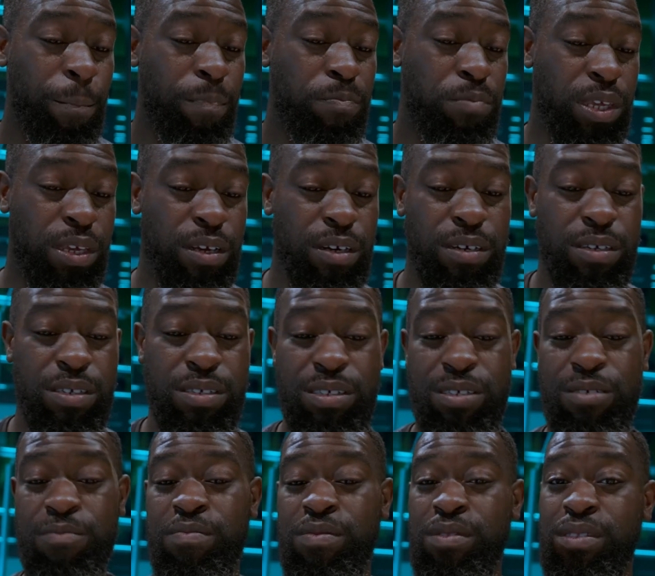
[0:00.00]

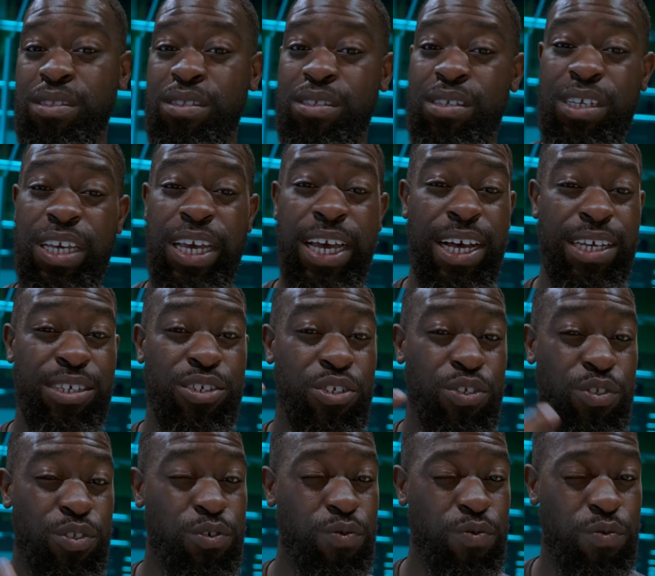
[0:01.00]
because it has
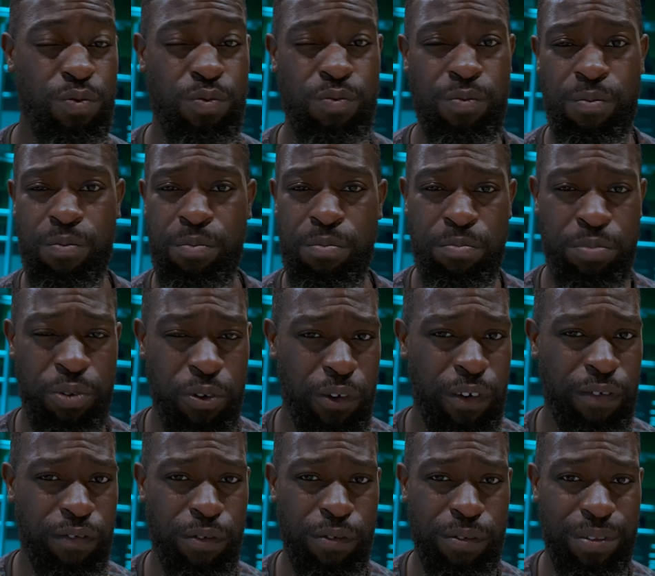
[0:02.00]
two
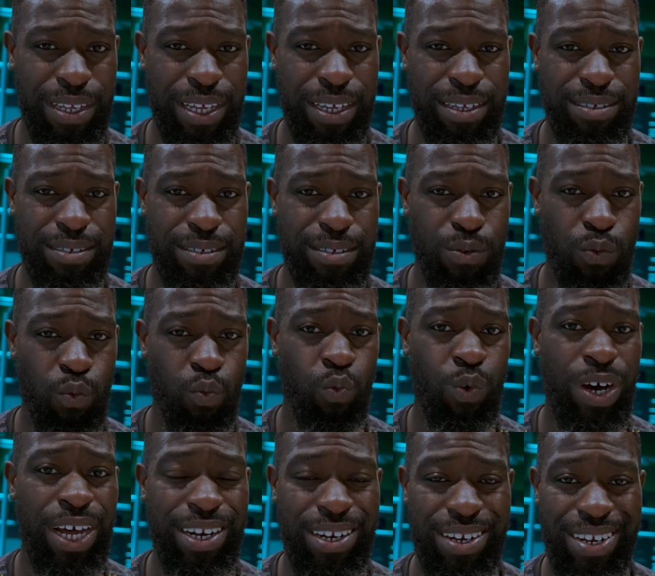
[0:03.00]
beautiful things.
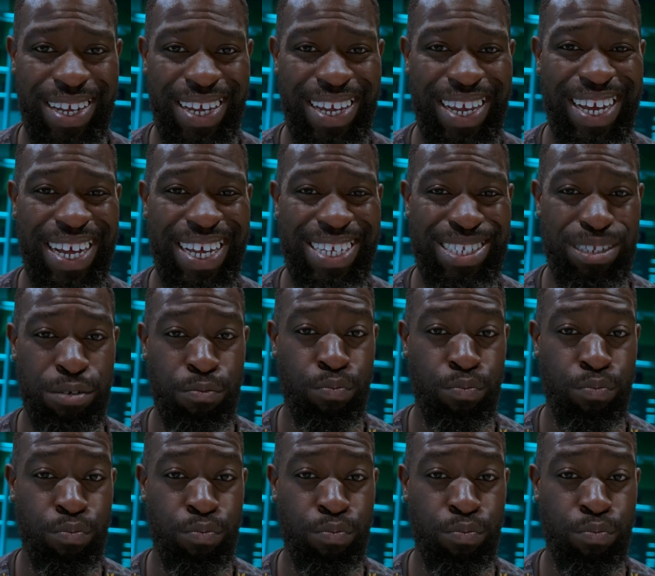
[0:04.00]
One, it has the